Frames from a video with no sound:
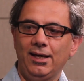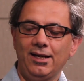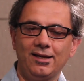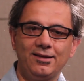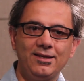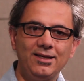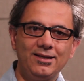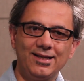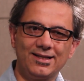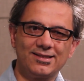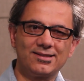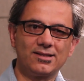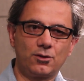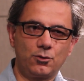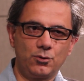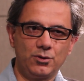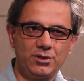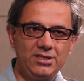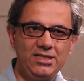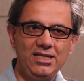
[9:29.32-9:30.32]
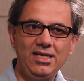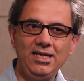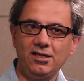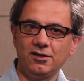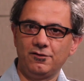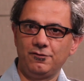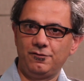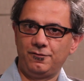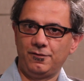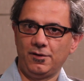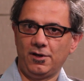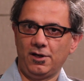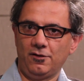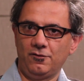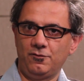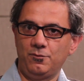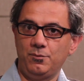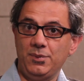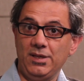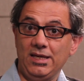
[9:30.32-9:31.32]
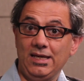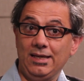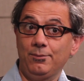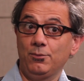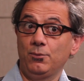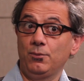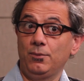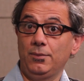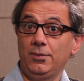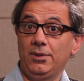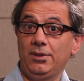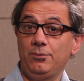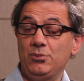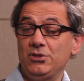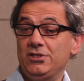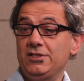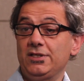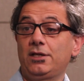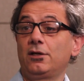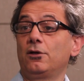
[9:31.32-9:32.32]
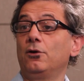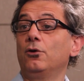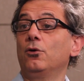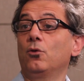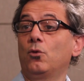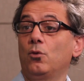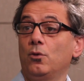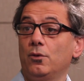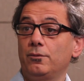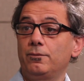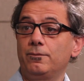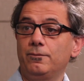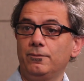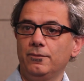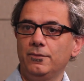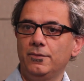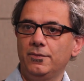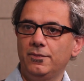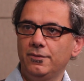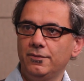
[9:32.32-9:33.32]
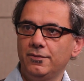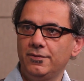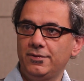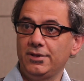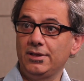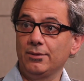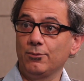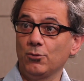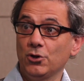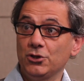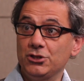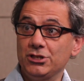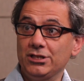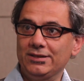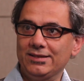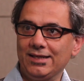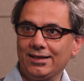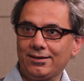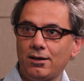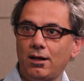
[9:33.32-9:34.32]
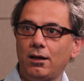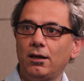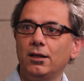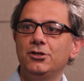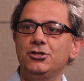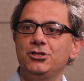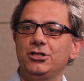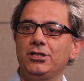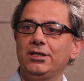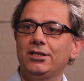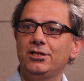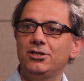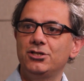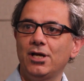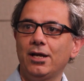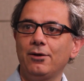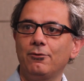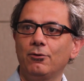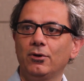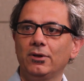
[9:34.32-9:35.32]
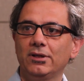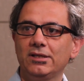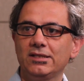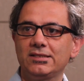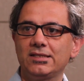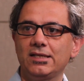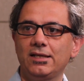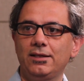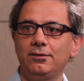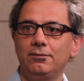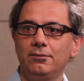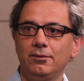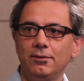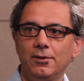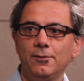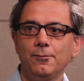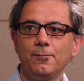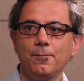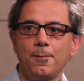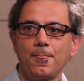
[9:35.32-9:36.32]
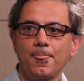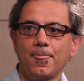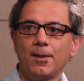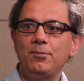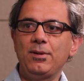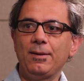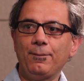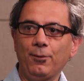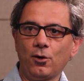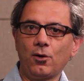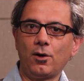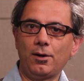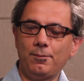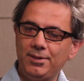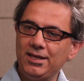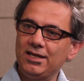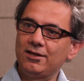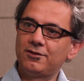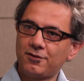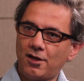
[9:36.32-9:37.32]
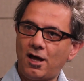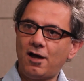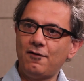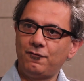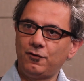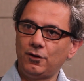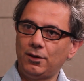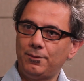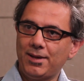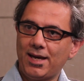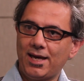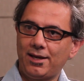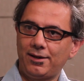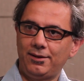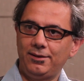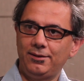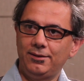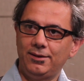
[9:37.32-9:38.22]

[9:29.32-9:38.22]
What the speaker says: And I think that's a critique of BIM in particular, or the emerging technology in general, is that people aren't being thoughtful about it.